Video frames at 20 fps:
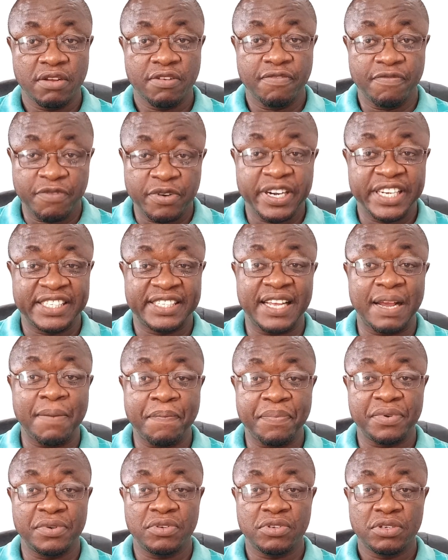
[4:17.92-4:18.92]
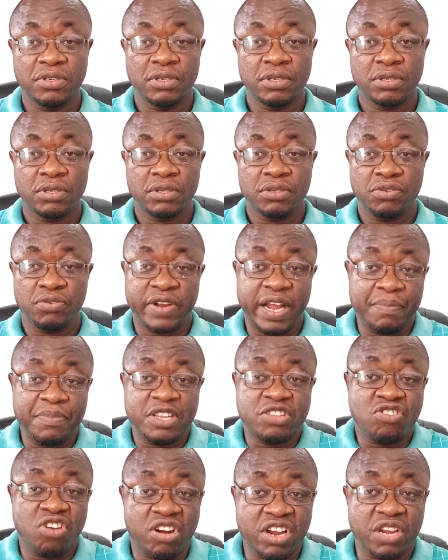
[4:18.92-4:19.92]
For example, you can be
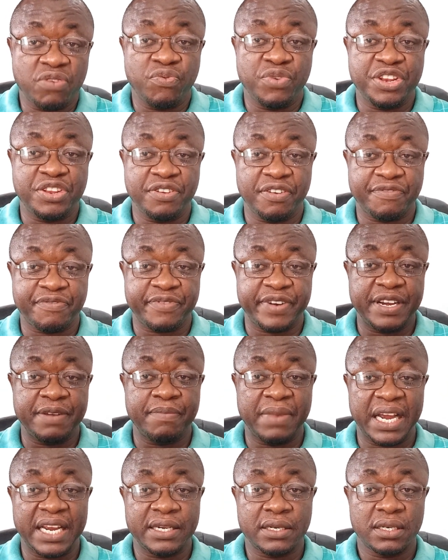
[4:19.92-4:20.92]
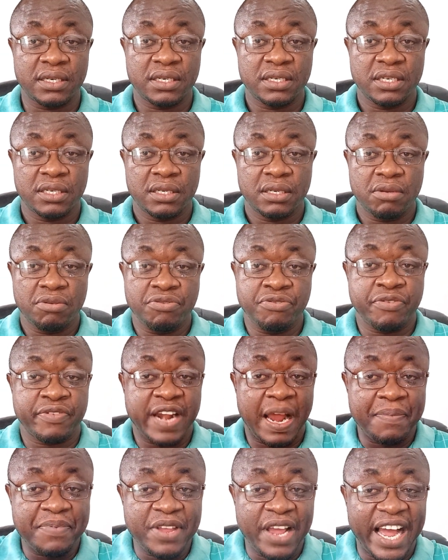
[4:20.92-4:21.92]
talking with your friend man, you
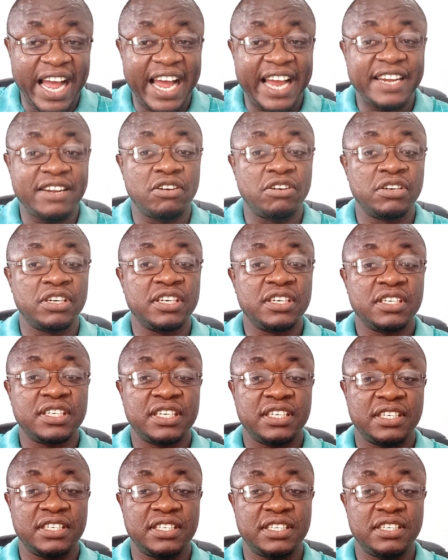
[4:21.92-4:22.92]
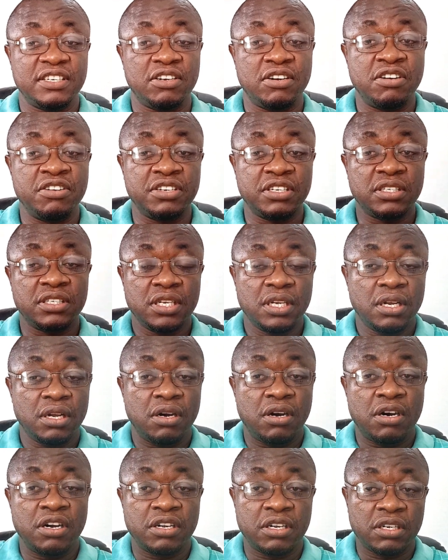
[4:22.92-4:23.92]
rub your hand
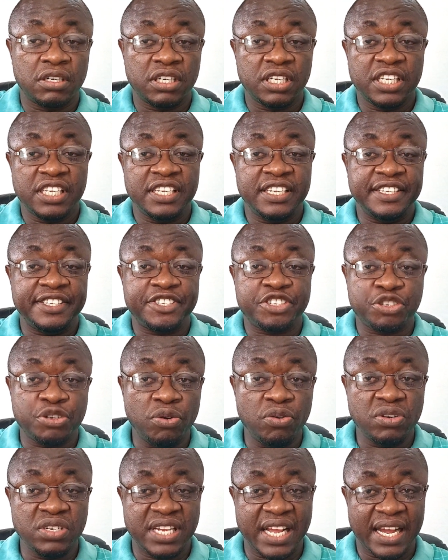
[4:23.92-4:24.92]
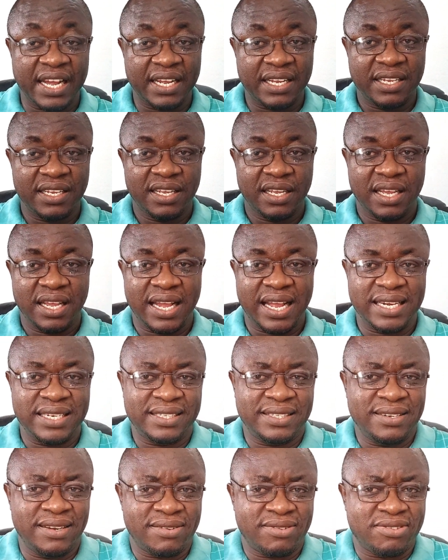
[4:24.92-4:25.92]
on his shoulder, and
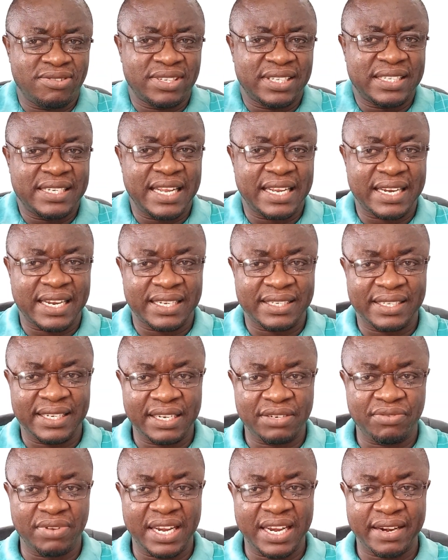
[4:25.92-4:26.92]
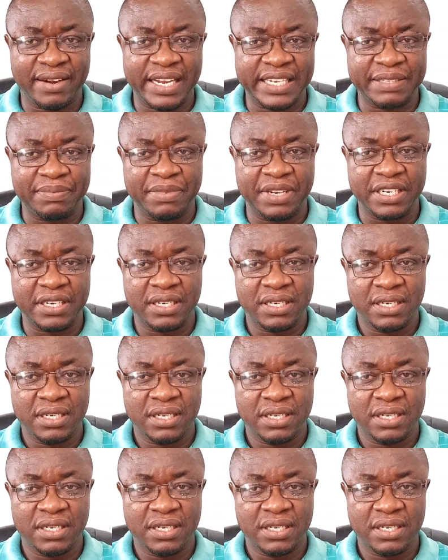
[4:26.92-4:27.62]
it's not considered as sexual harassment.